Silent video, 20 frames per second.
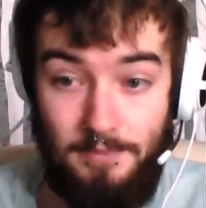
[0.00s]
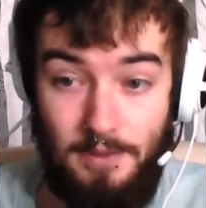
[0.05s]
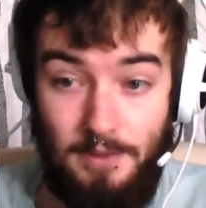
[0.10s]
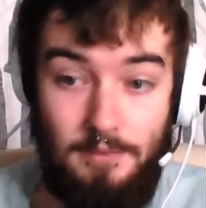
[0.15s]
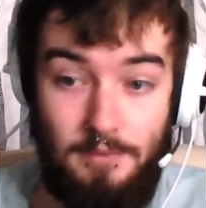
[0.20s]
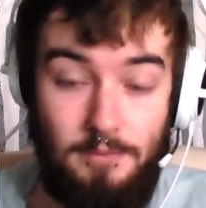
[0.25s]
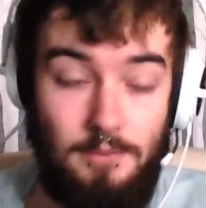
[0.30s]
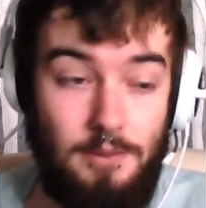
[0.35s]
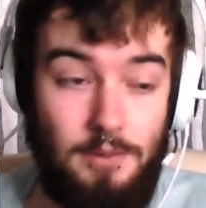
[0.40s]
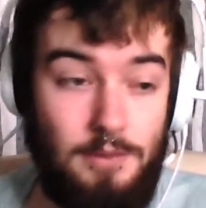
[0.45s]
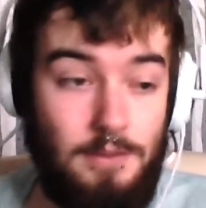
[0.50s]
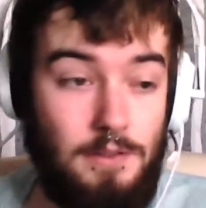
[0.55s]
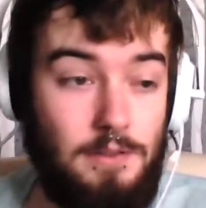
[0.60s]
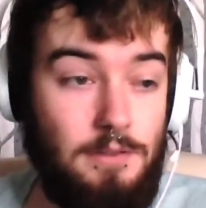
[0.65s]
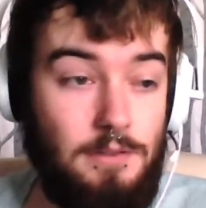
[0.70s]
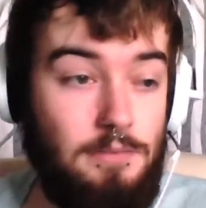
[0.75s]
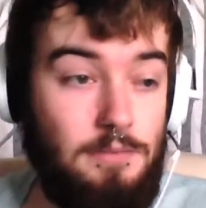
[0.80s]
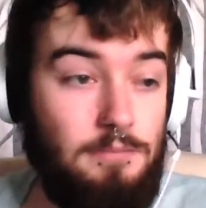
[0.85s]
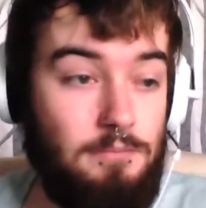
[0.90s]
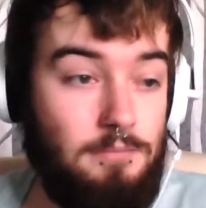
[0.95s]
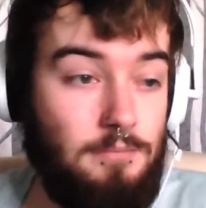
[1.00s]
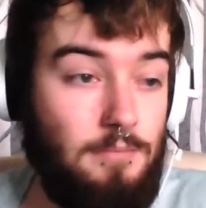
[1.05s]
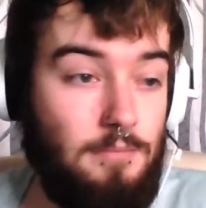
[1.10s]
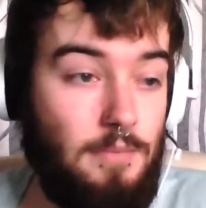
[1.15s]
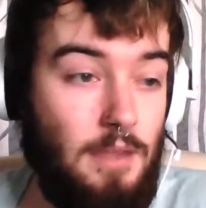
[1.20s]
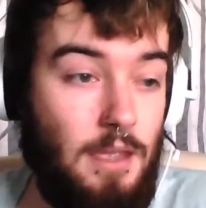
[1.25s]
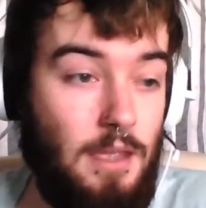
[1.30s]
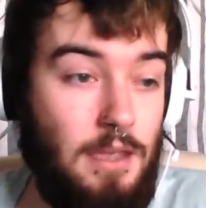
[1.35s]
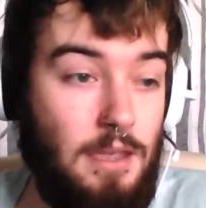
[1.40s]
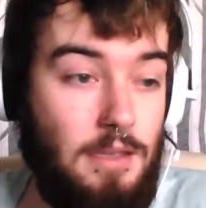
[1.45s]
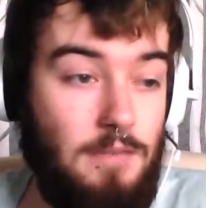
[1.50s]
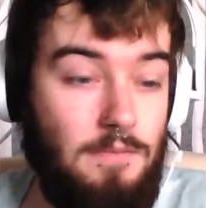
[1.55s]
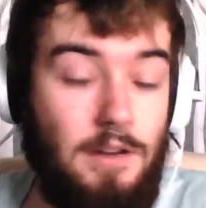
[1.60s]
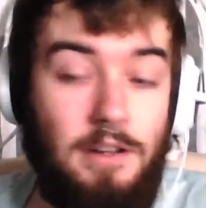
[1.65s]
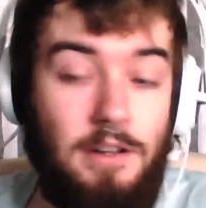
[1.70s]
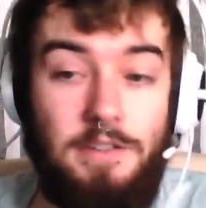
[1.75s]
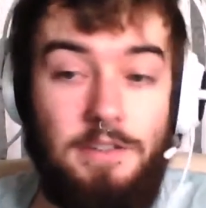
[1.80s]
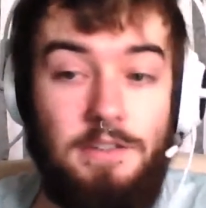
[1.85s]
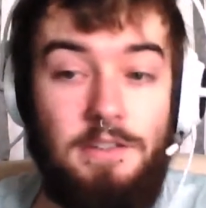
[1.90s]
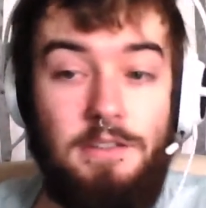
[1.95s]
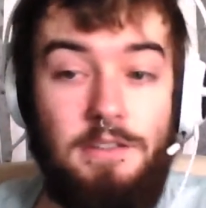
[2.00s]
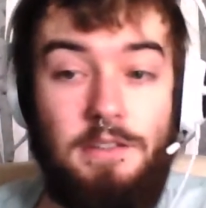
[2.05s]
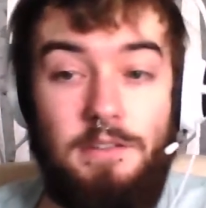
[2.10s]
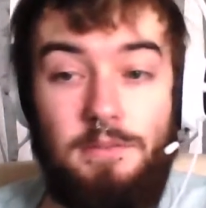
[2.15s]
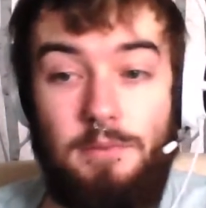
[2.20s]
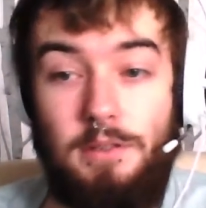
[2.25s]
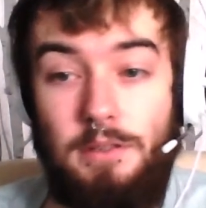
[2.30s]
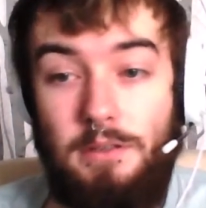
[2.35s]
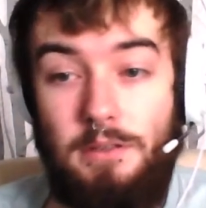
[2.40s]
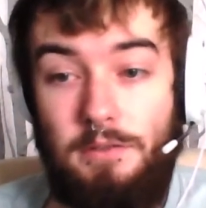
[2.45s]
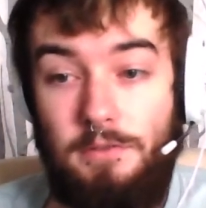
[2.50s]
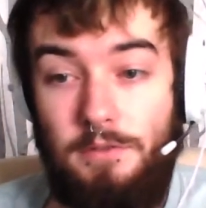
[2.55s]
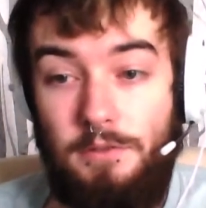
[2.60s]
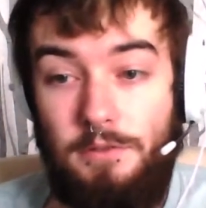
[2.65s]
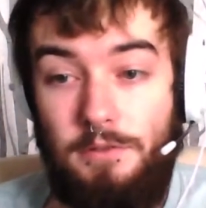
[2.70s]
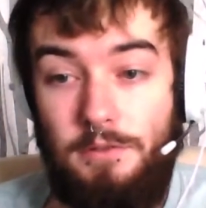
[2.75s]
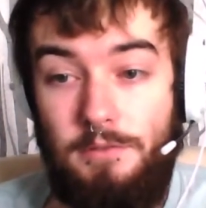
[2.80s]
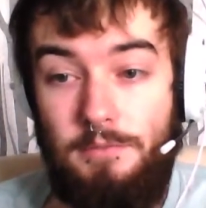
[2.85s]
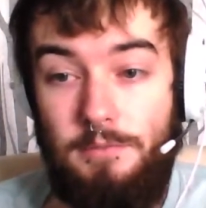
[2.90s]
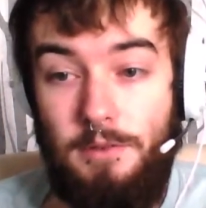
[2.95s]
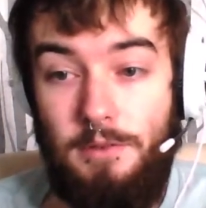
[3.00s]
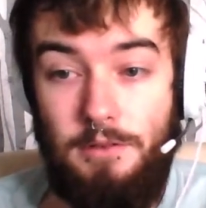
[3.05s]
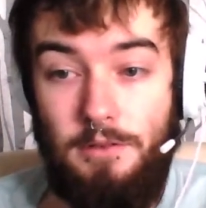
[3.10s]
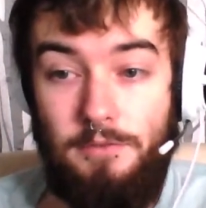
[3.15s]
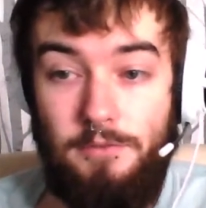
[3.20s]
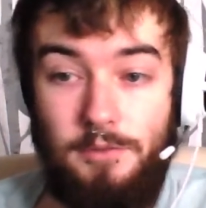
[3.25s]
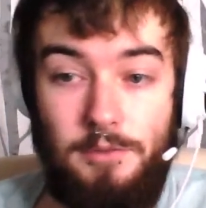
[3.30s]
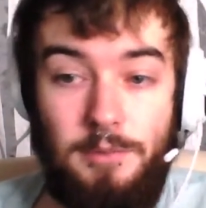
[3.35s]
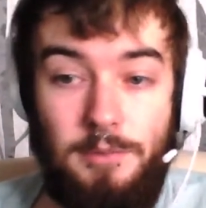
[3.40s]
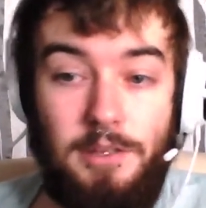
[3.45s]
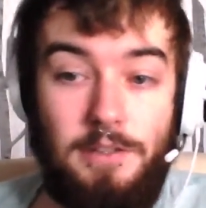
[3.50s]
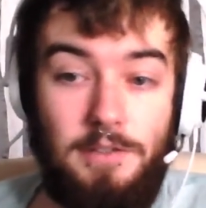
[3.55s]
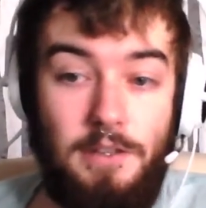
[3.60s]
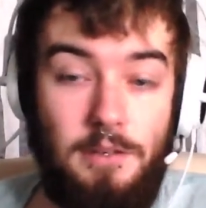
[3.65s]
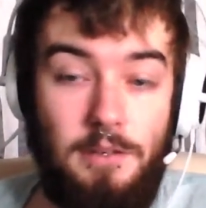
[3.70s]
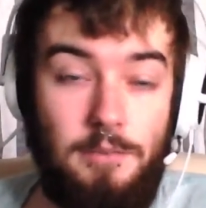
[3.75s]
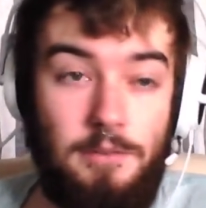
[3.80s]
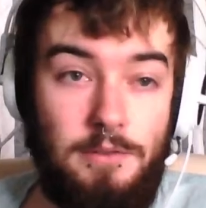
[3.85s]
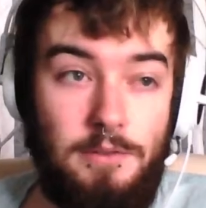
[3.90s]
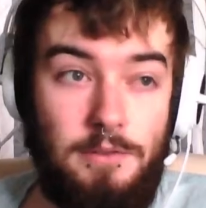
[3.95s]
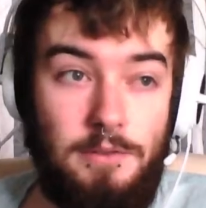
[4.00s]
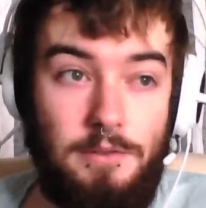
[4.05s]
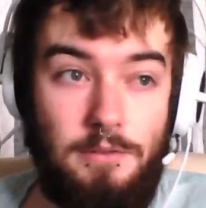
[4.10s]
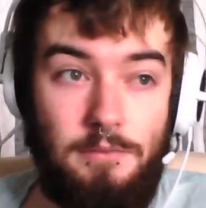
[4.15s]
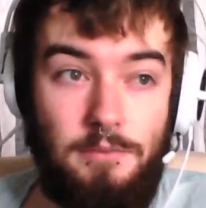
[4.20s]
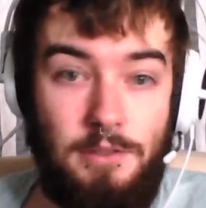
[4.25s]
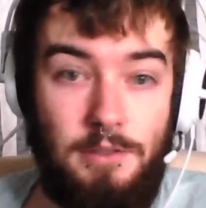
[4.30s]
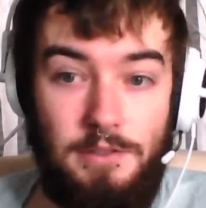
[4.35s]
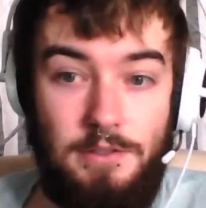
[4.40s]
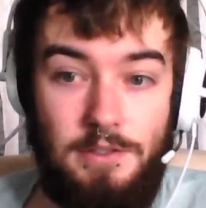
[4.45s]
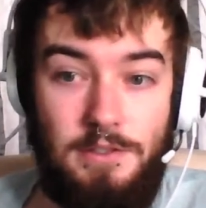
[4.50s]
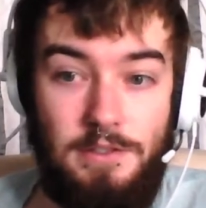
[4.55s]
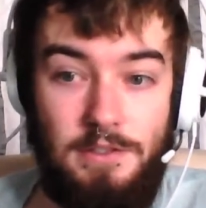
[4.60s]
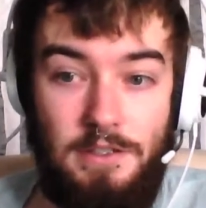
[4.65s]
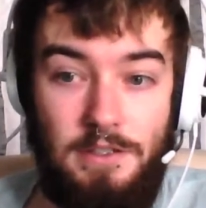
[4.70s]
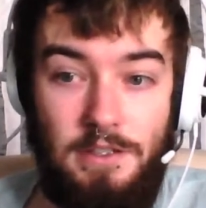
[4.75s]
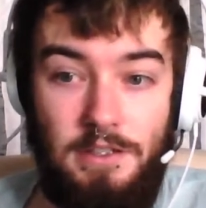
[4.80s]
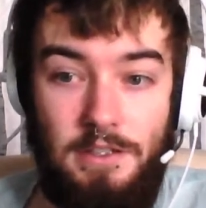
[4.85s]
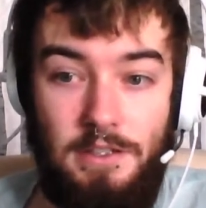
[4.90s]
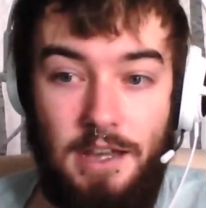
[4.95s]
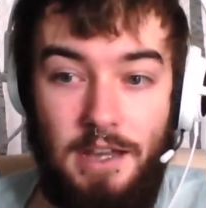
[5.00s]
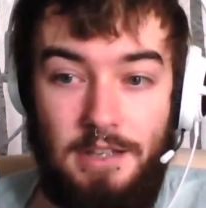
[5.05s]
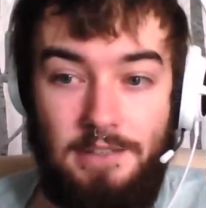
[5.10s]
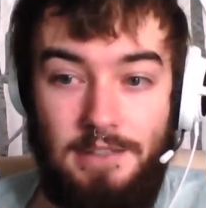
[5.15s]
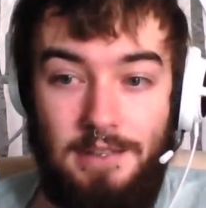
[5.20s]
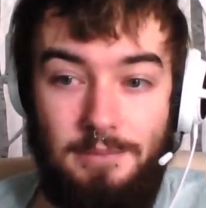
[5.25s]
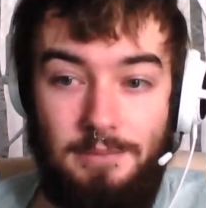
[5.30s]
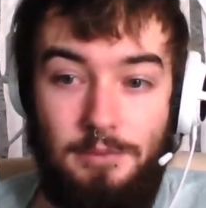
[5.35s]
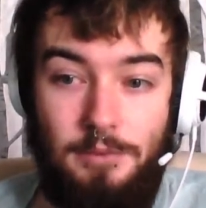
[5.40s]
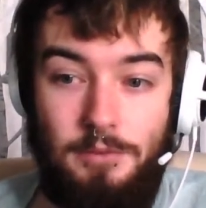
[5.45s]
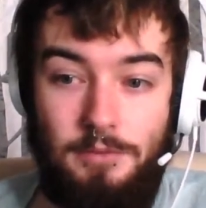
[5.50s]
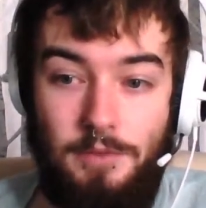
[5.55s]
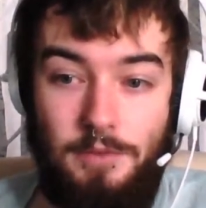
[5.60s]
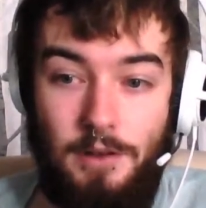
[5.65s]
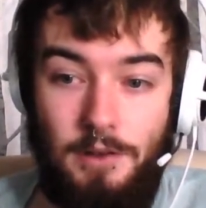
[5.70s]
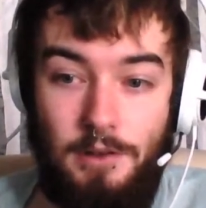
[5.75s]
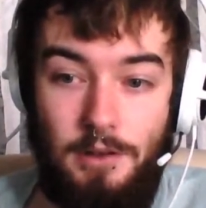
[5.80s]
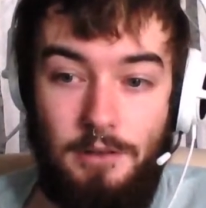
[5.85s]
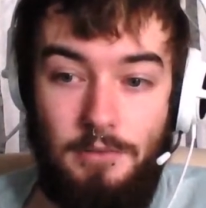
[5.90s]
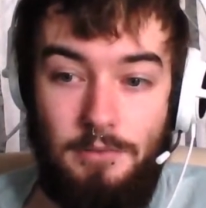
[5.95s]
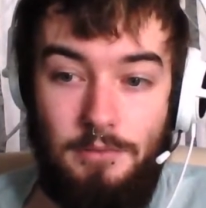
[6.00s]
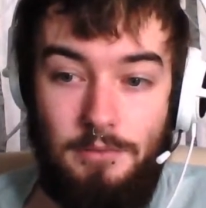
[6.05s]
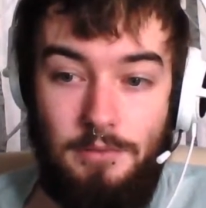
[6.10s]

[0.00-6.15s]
worked on a render scene this week for another one of my assignments, which is the asset portfolio.